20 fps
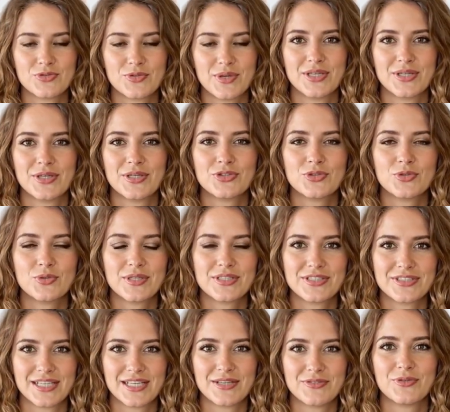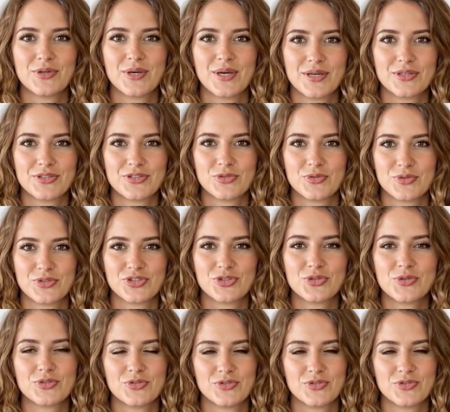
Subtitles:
regulatory safeguards to ensure